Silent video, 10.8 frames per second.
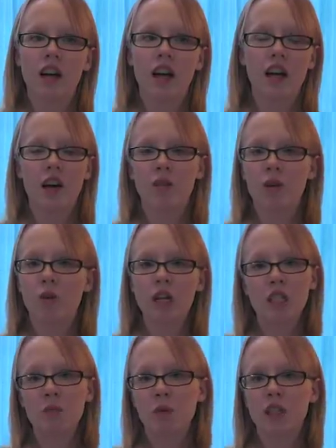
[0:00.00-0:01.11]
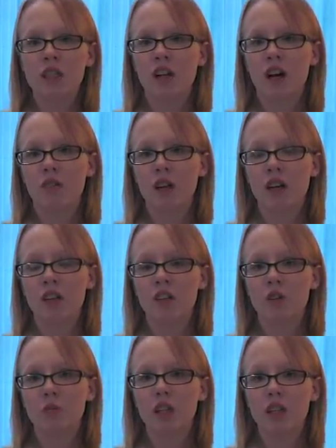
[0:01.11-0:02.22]
And everyone just puts it off like it's
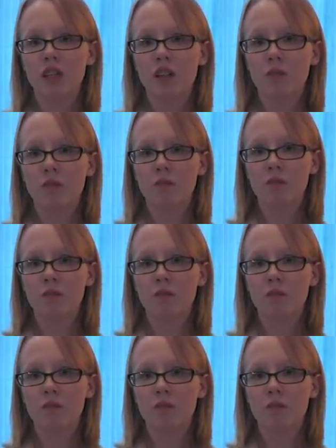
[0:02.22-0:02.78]
no big deal.